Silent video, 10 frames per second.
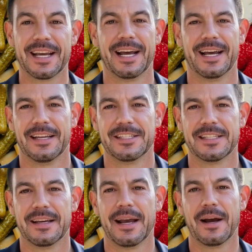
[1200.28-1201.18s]
eggs,
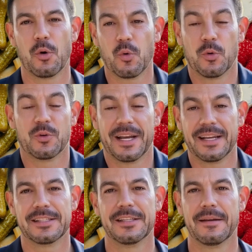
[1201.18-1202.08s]
and whole
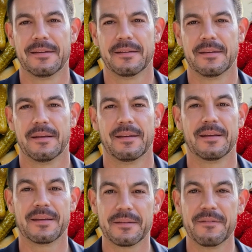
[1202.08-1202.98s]
grains.
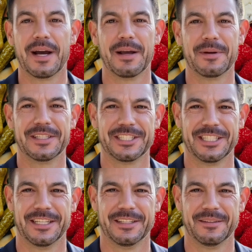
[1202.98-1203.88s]
Vitamin
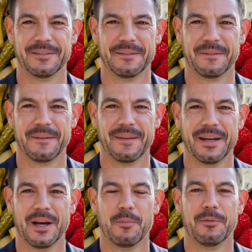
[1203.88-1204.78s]
D
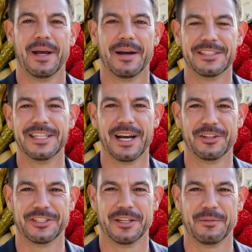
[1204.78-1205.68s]
helps balance
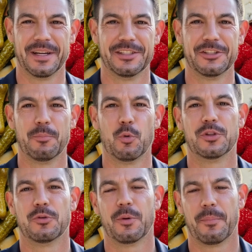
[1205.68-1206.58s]
calcium and
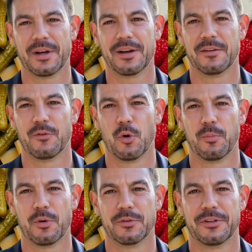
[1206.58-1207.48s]
supports reproductive
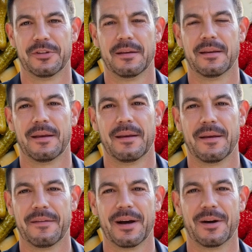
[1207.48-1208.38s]
hormones.
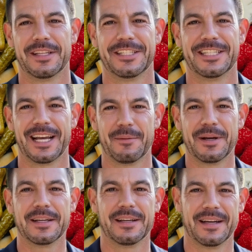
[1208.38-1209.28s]
Found in
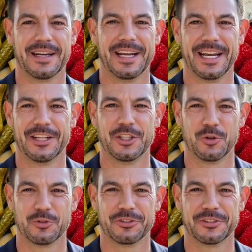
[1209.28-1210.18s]
salmon, egg
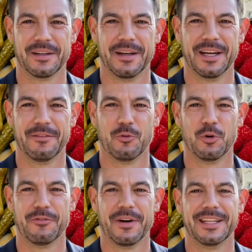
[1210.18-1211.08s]
yolks, and
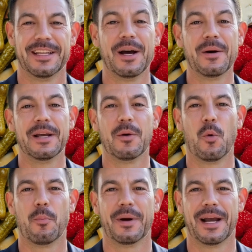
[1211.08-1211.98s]
fortified dairy
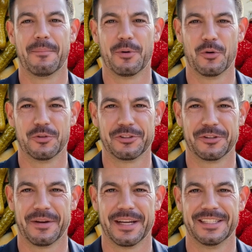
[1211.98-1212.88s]
or plant milks.
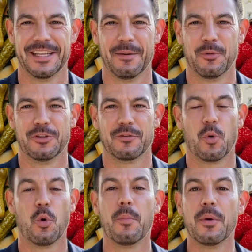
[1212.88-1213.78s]
Examples of
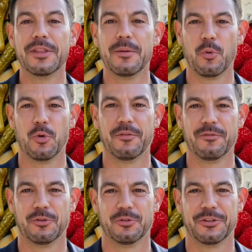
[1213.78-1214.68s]
hormone-supportive
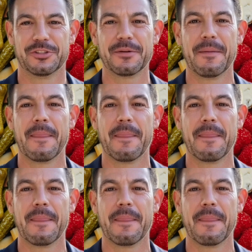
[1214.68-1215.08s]
foods.